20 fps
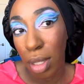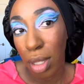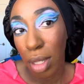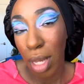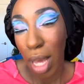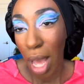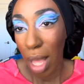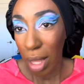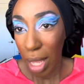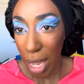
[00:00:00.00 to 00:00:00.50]

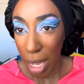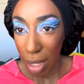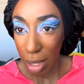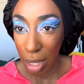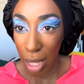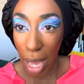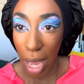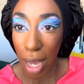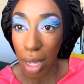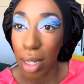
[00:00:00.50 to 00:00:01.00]
I like
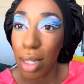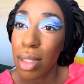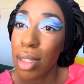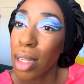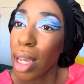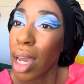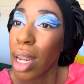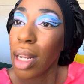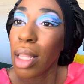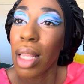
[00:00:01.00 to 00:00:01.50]
that. It's
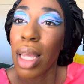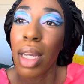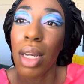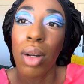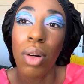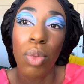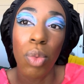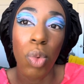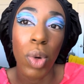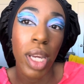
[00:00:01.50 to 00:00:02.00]
kind of like a
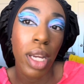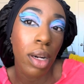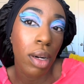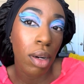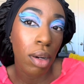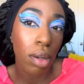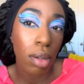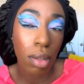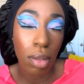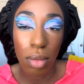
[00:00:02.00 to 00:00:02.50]

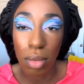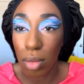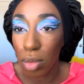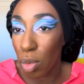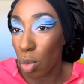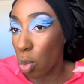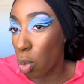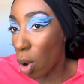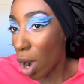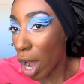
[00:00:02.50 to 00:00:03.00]
weird
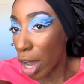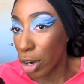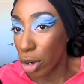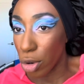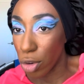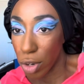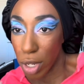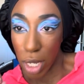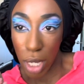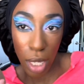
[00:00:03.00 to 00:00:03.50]

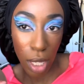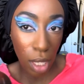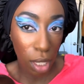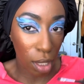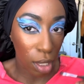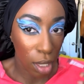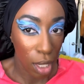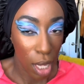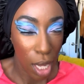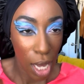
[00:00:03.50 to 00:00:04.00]
watery
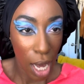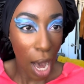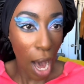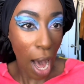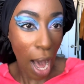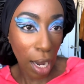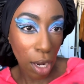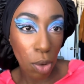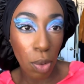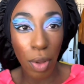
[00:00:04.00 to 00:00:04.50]

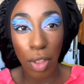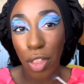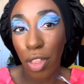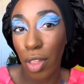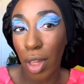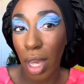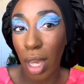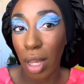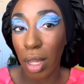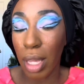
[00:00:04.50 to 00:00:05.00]
aqua
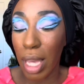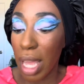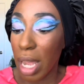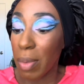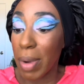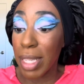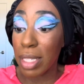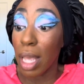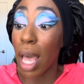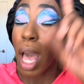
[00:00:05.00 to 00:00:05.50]
thing.
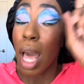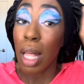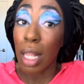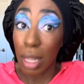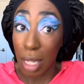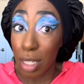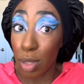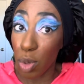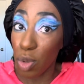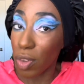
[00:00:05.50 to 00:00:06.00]
Anyways,
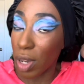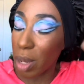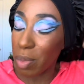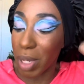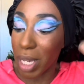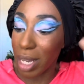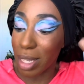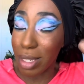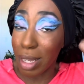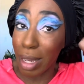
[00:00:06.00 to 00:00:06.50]
let's move on
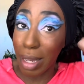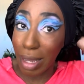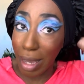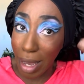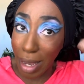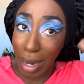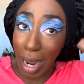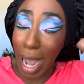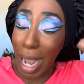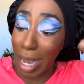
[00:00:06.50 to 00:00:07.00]
because
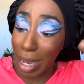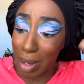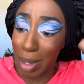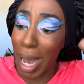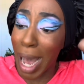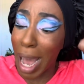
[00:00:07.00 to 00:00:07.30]
again, I